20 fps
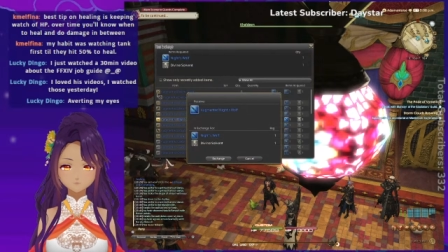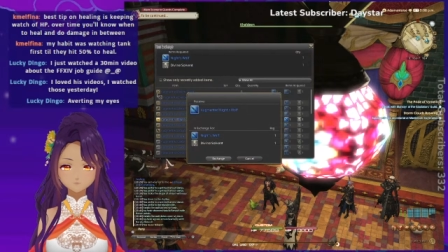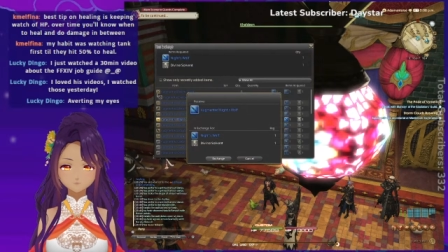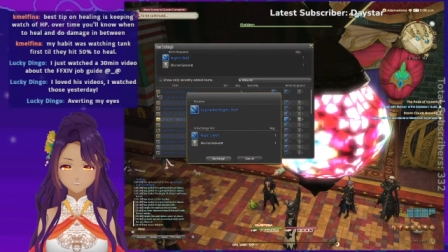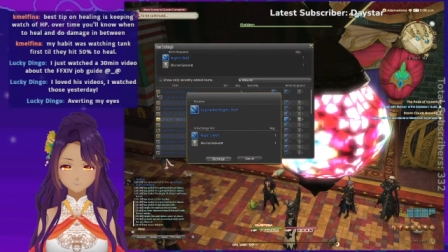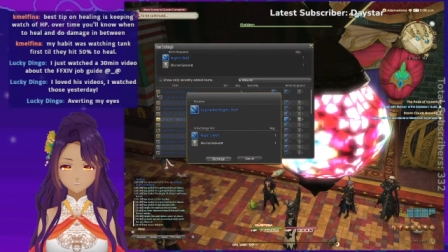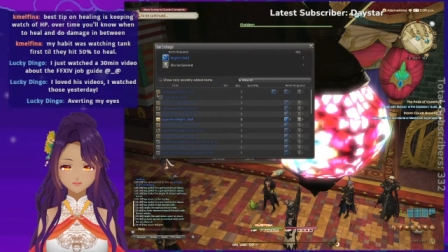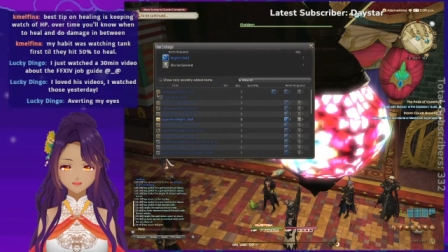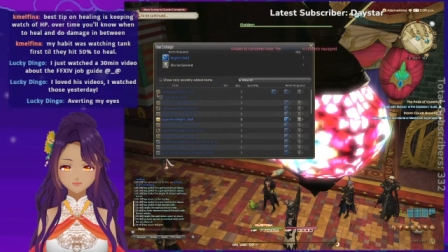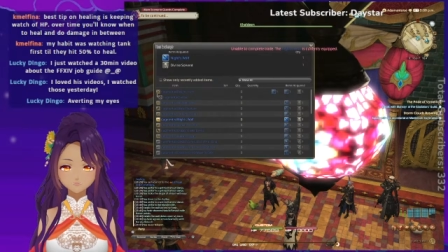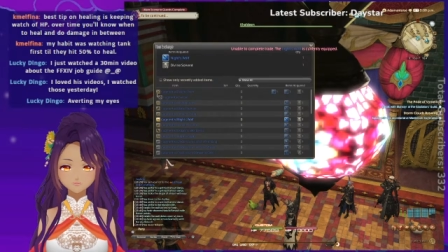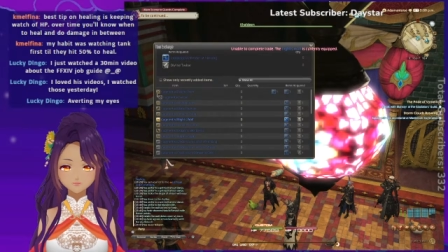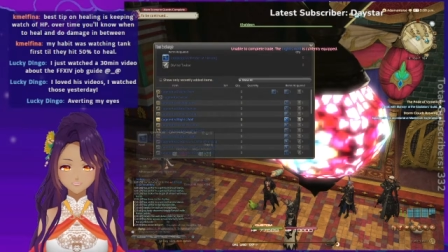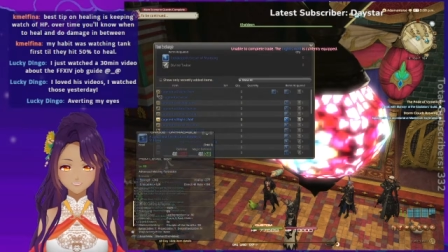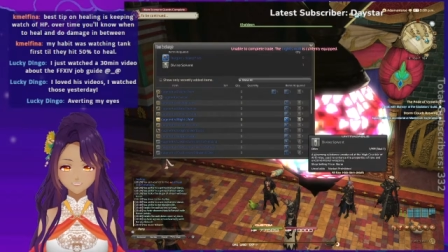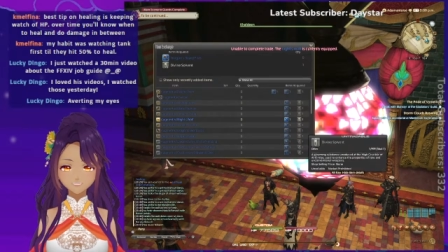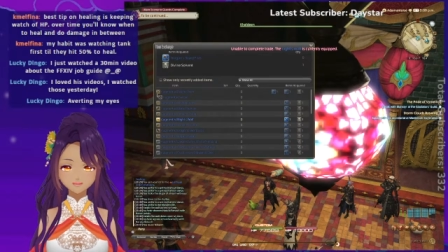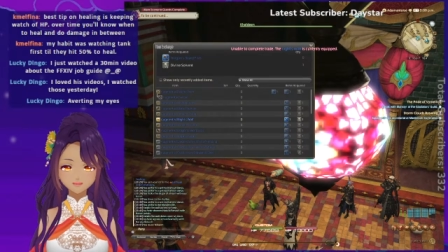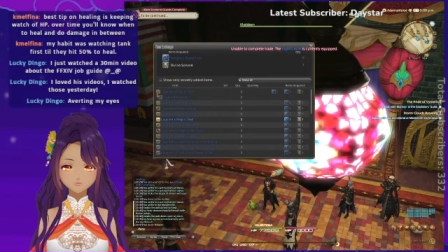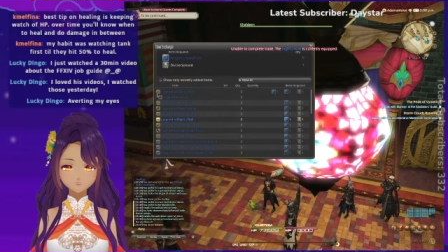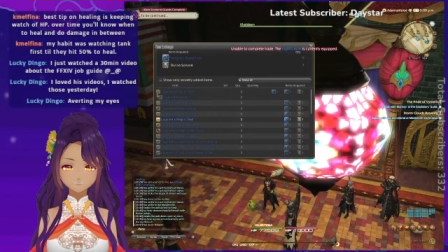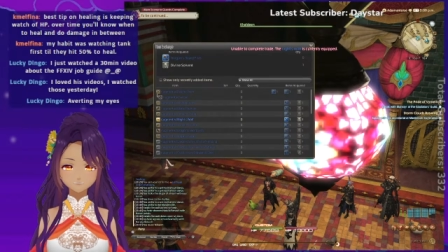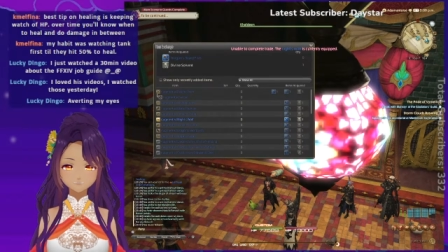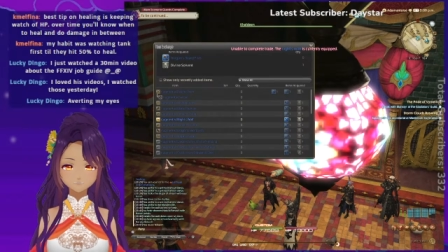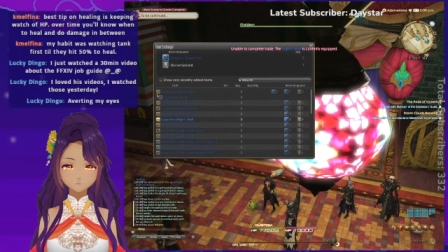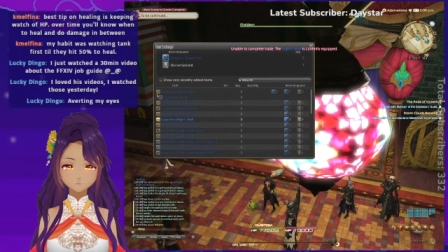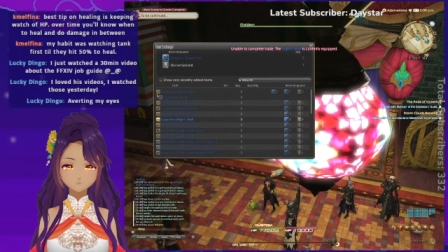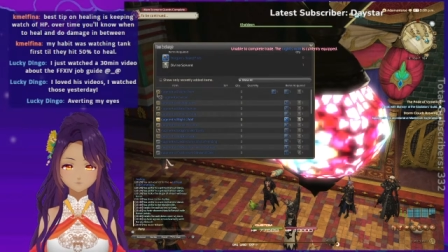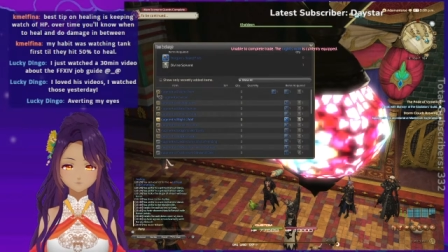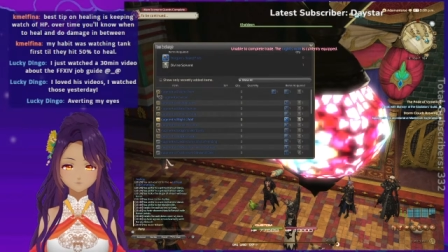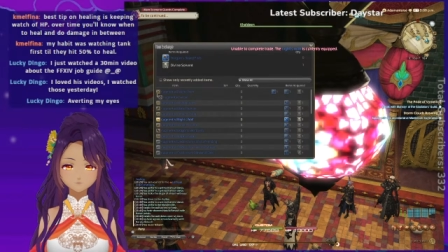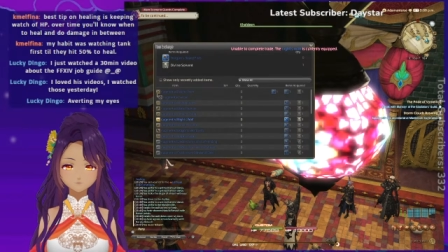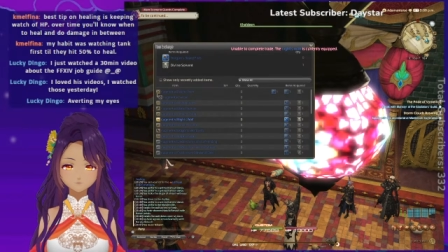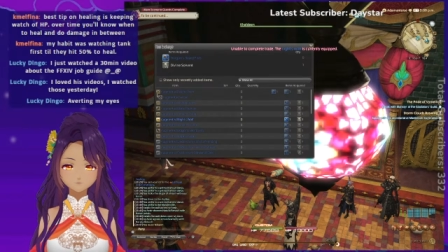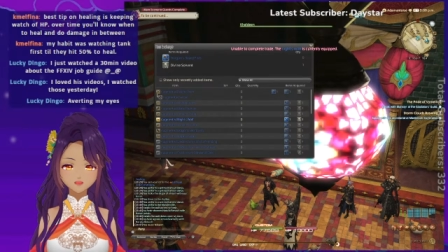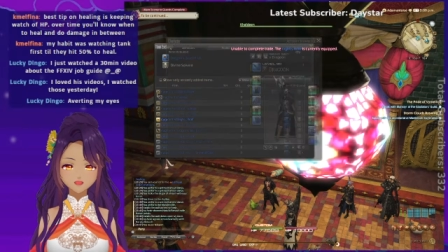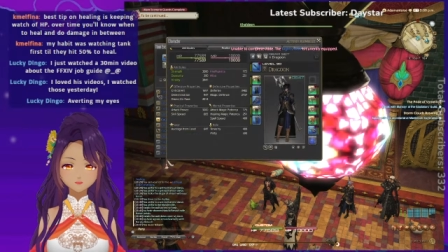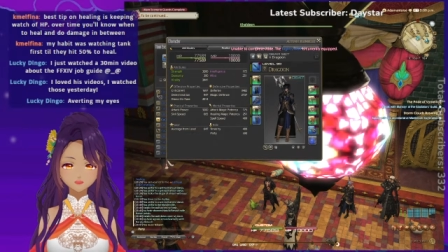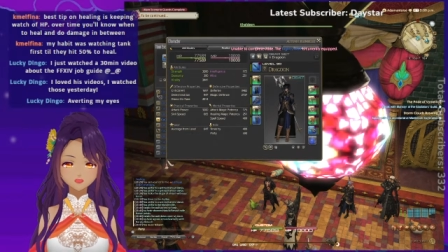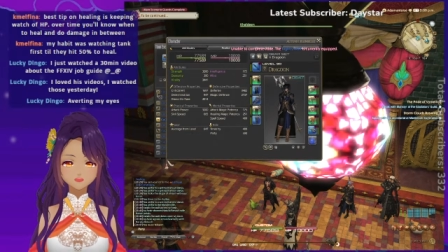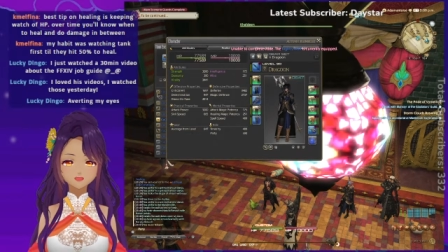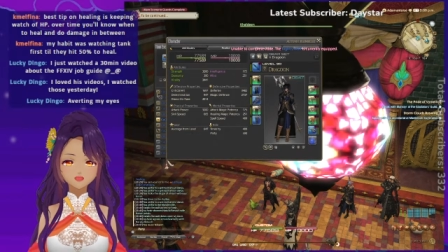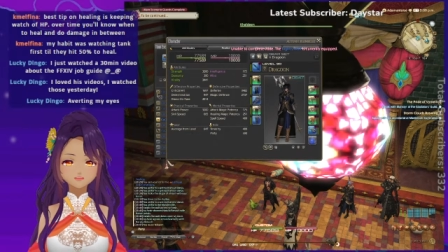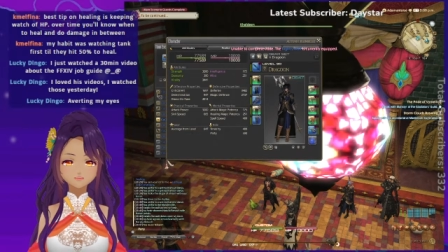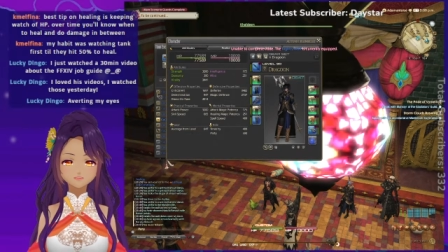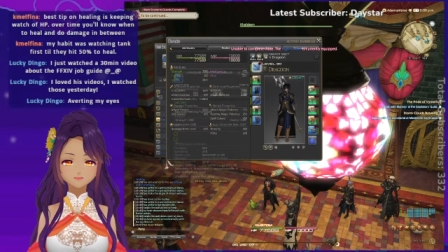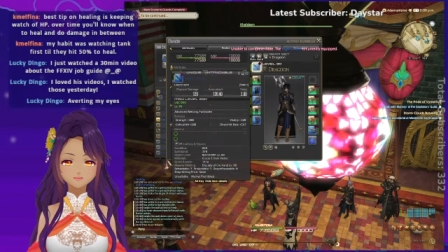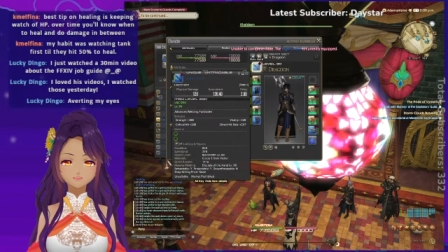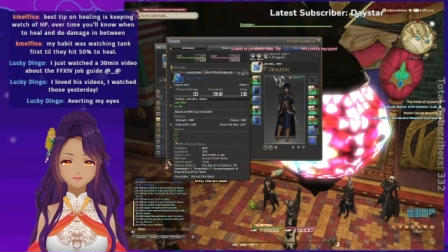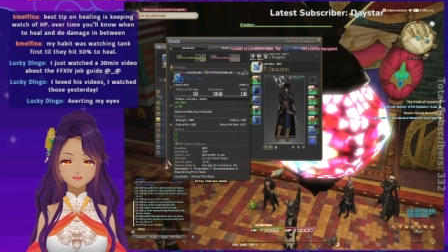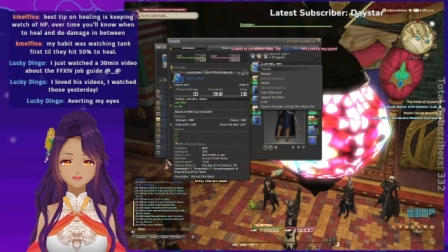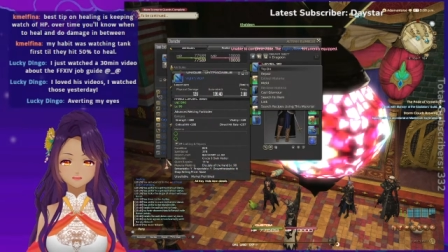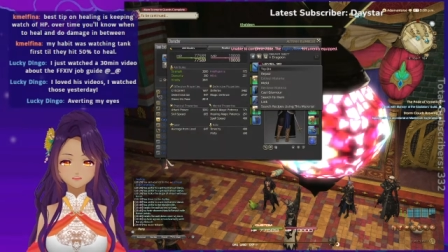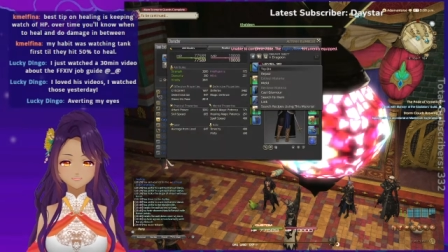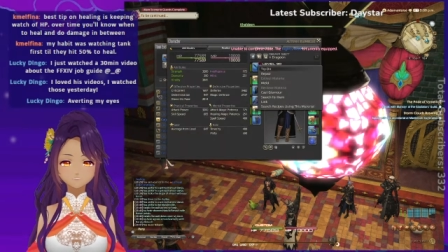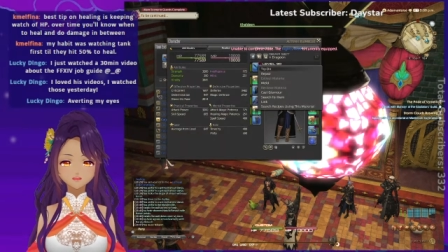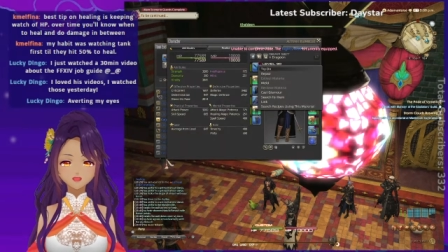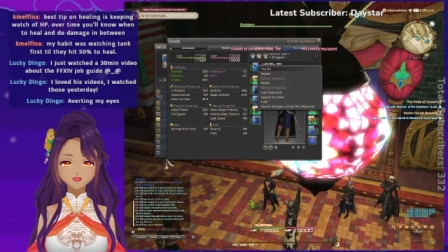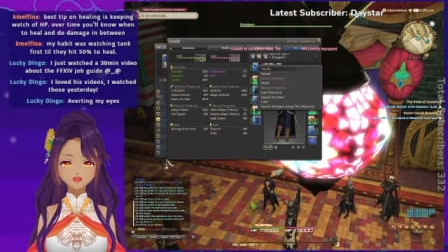Yep, exchange. Oh, right, it's equipped.